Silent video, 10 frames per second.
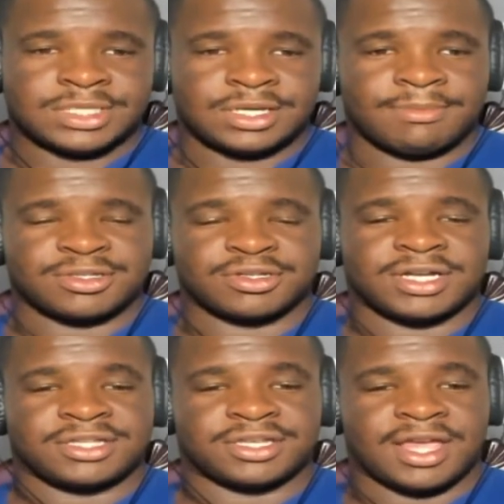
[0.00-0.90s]
about you
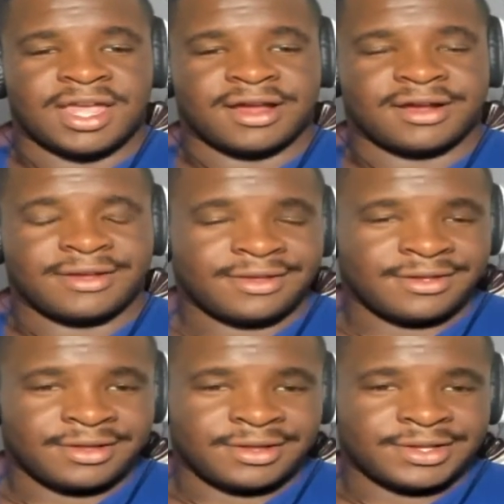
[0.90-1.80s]
cut your hair? I cordially
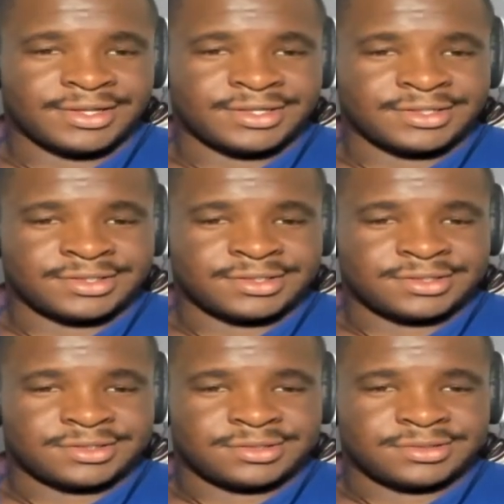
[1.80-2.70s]
invite you to
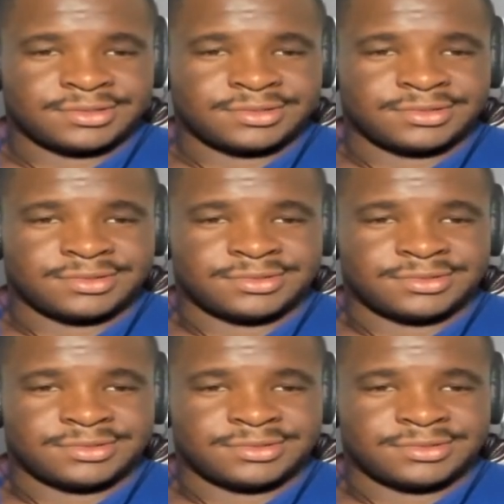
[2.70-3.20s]
my rave tonight.